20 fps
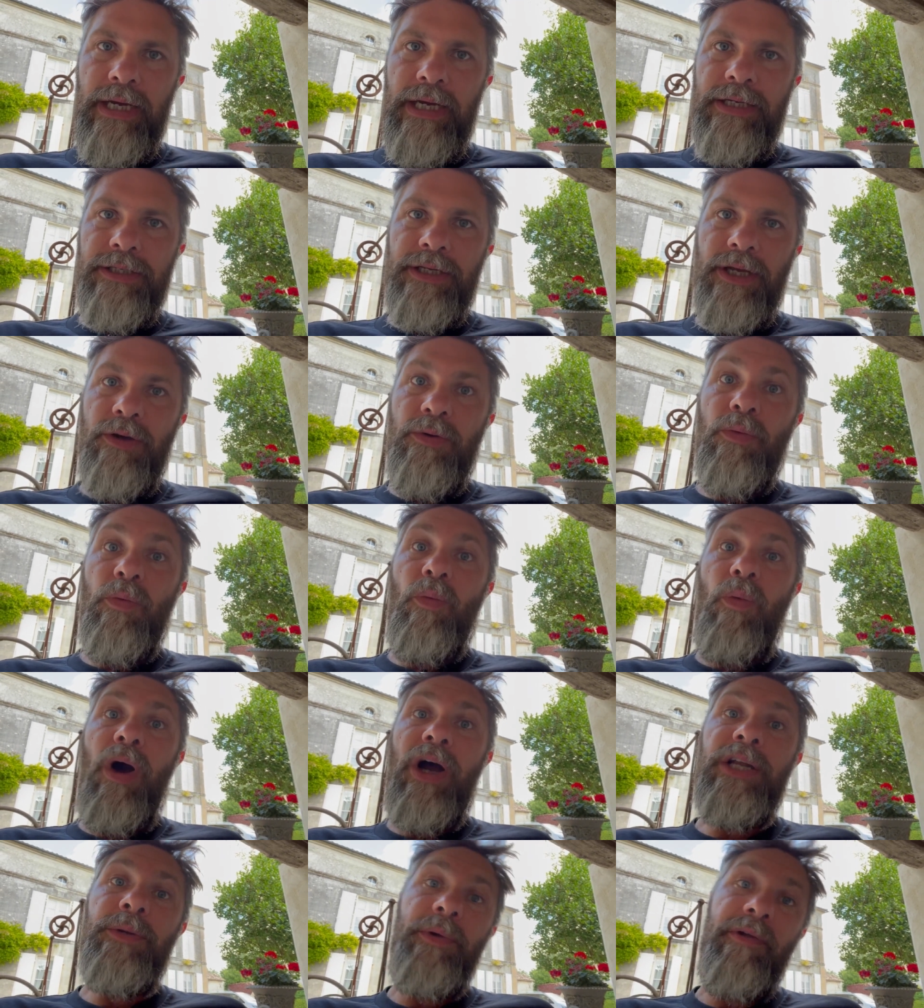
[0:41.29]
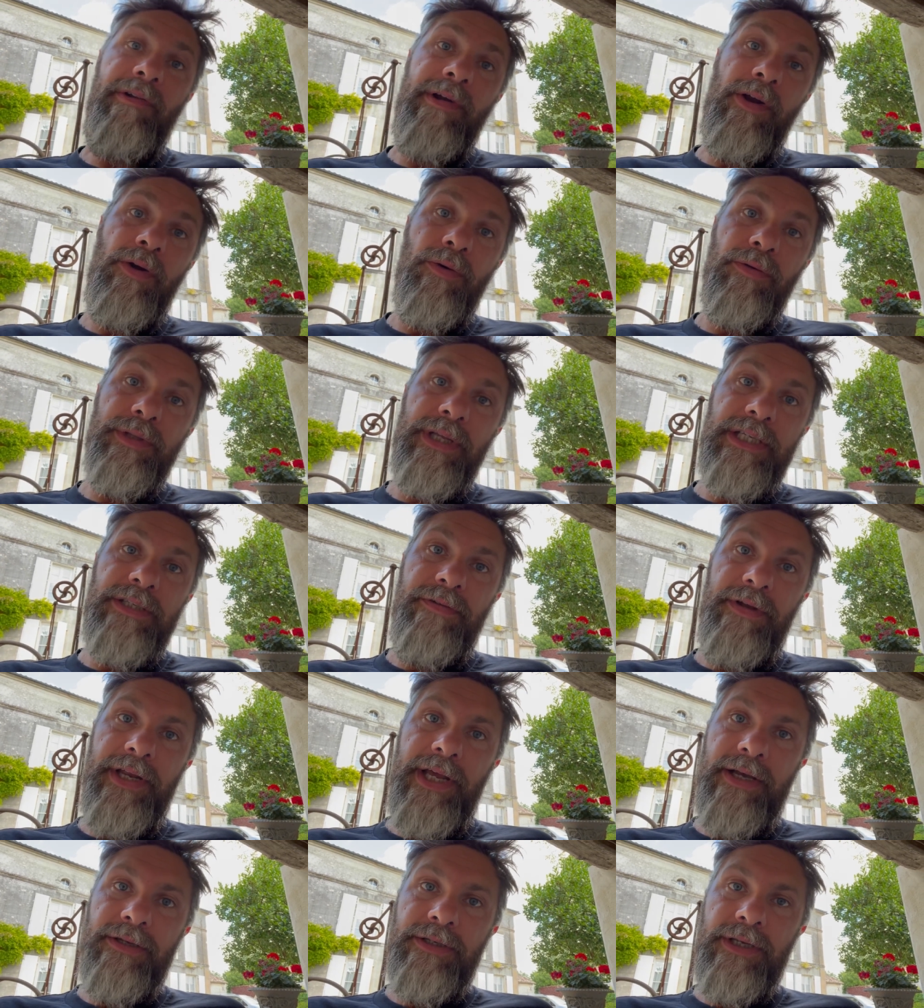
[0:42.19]
So why do we record these
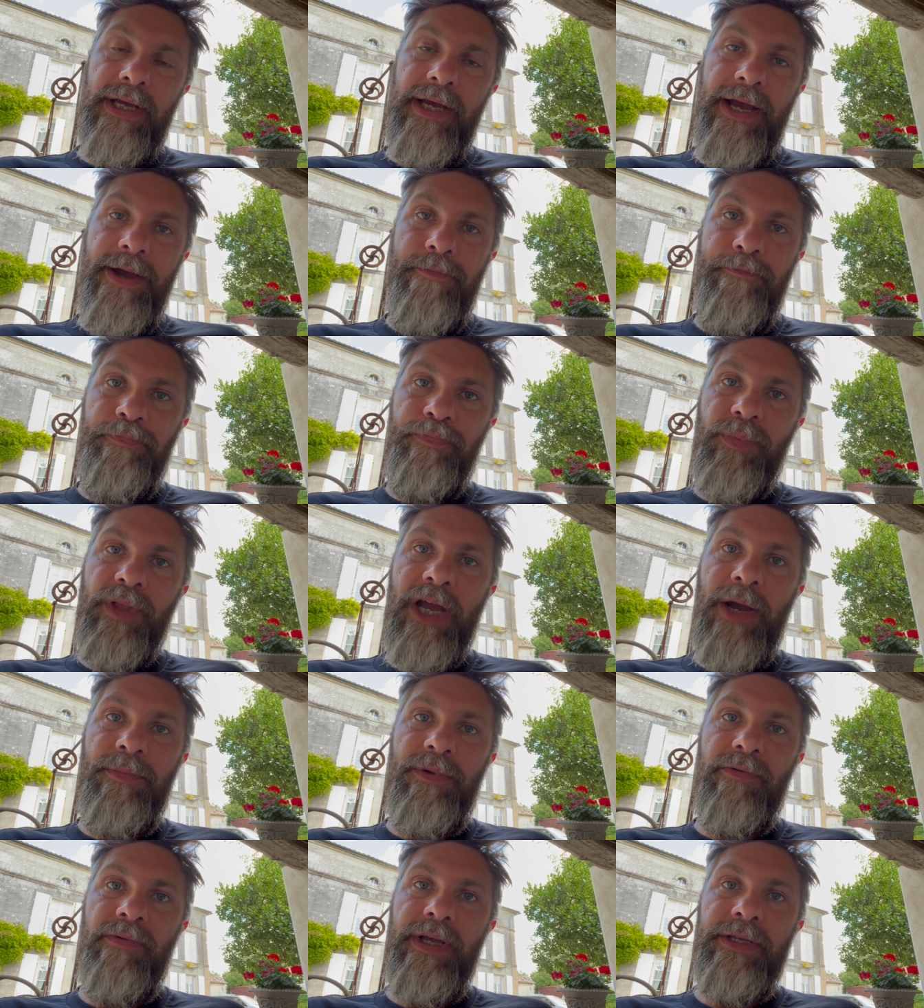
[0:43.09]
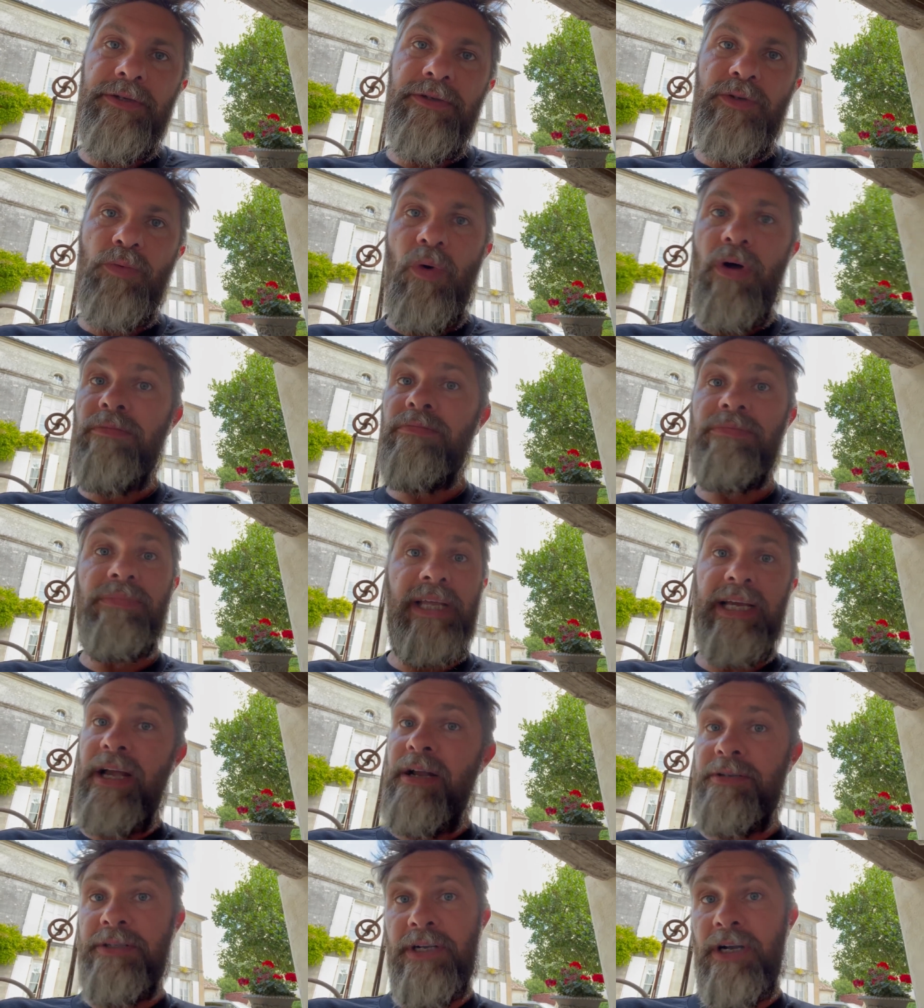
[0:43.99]
videos? A couple of reasons. One, they
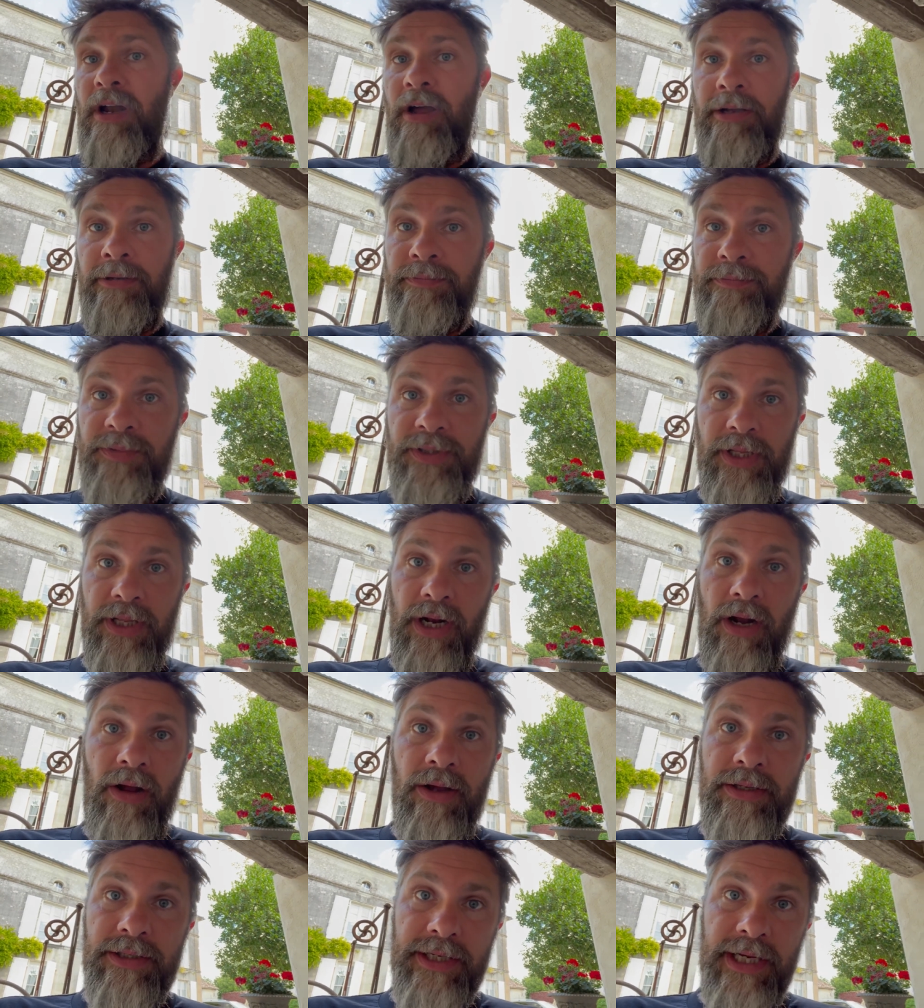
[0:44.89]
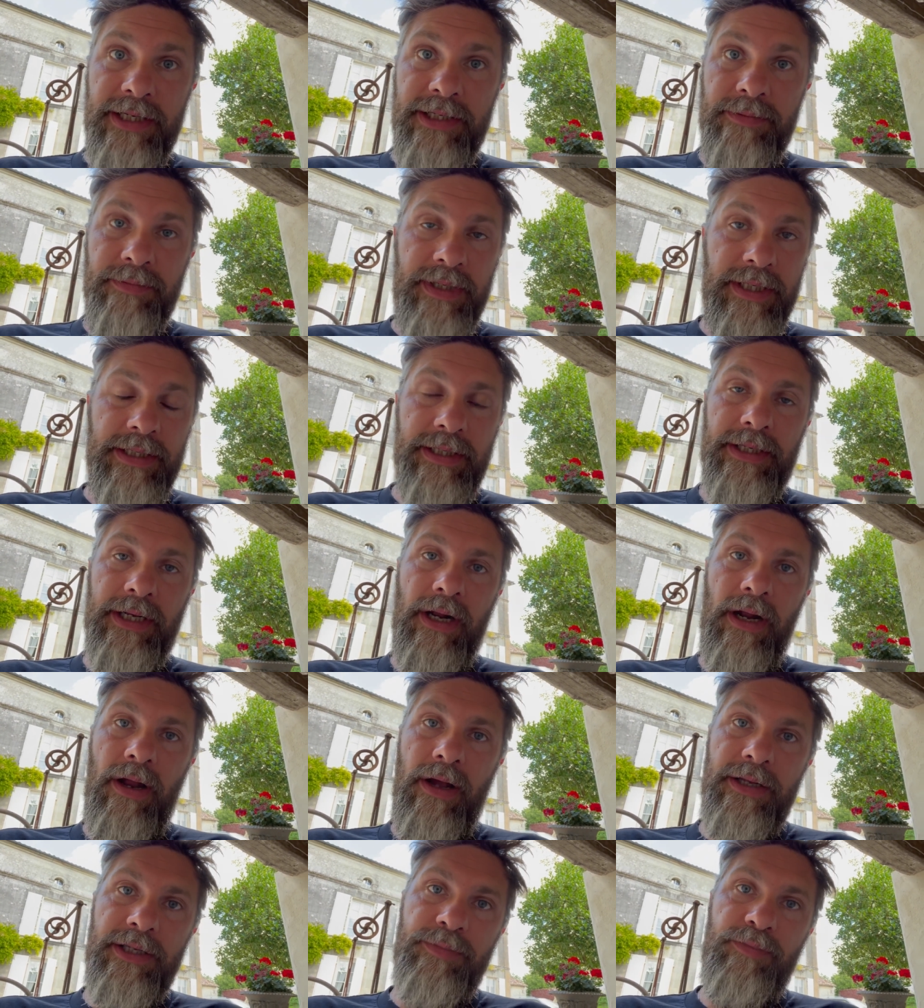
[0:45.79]
go to the client, so the client sees them. This is the
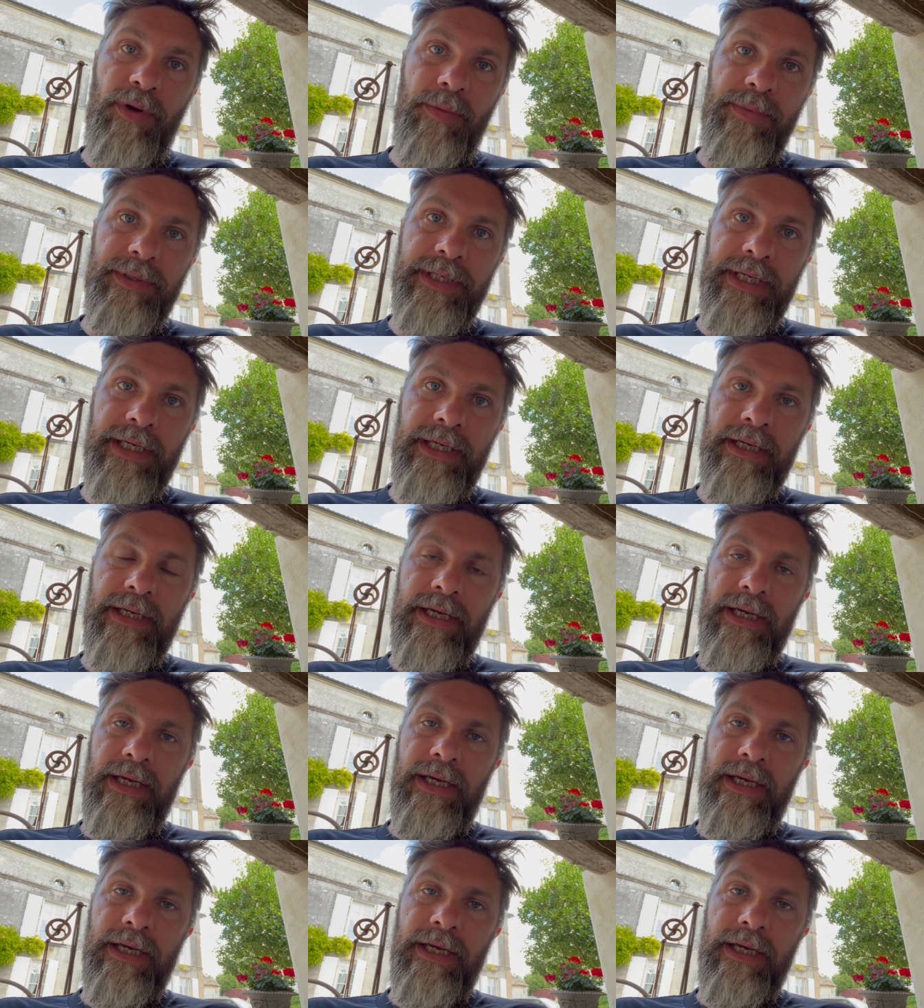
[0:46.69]
client's property.